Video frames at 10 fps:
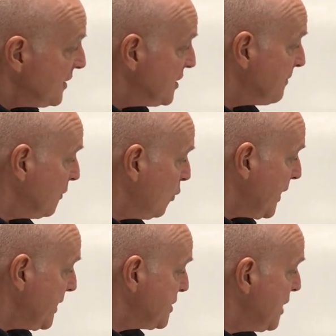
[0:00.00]
in different
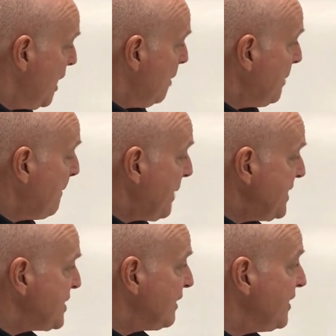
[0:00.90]
ways, but
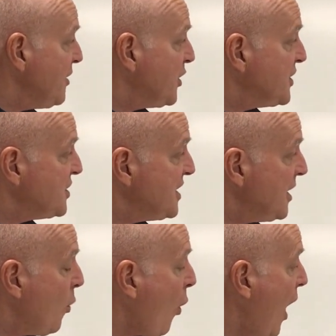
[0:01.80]
basically you can
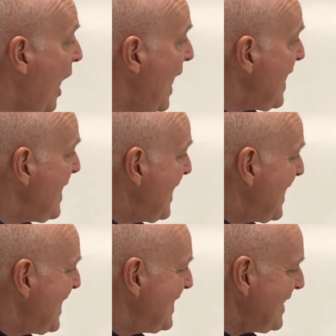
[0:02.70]
see a y
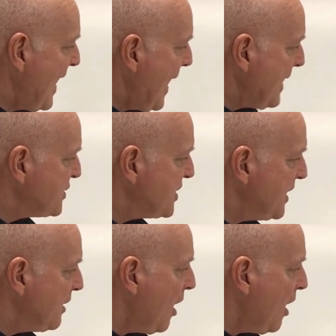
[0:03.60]
and an x in